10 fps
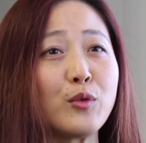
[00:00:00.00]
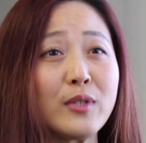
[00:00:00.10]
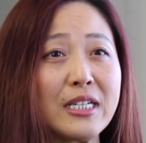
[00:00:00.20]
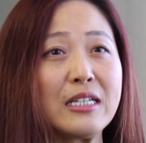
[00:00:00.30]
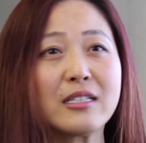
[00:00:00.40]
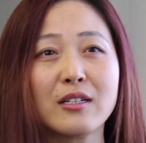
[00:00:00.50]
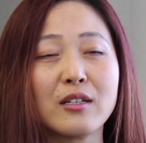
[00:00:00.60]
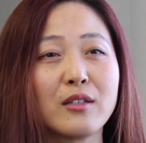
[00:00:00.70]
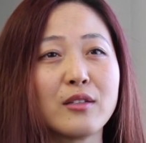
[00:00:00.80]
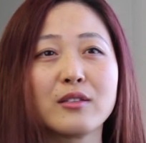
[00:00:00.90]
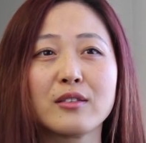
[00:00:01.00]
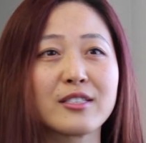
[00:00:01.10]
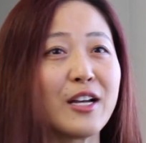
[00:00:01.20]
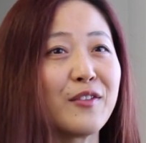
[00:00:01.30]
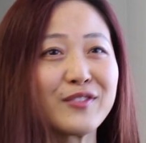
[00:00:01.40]
you need
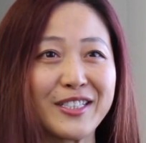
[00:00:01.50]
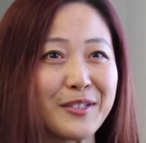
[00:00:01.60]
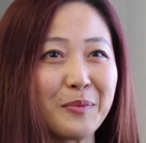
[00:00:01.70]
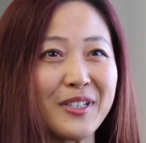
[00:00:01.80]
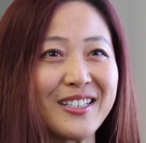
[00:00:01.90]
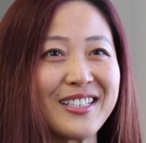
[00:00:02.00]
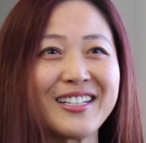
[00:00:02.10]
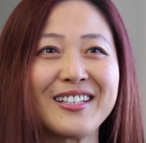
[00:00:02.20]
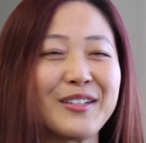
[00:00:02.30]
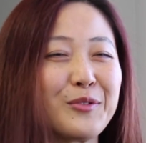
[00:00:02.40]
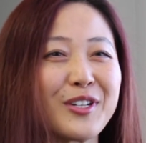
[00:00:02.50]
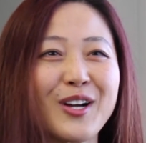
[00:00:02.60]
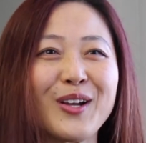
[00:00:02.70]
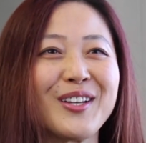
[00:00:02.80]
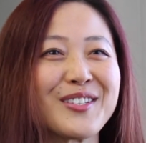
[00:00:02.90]
self-discipline,
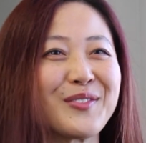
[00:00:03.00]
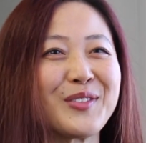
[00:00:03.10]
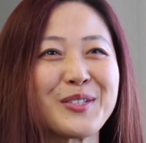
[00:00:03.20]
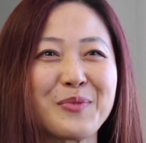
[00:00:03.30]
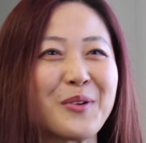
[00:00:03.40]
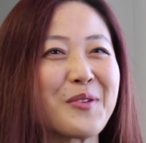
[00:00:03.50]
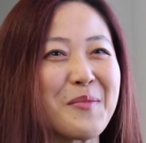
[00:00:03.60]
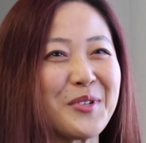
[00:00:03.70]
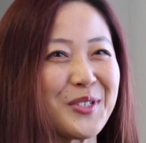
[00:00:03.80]
regardless of which program you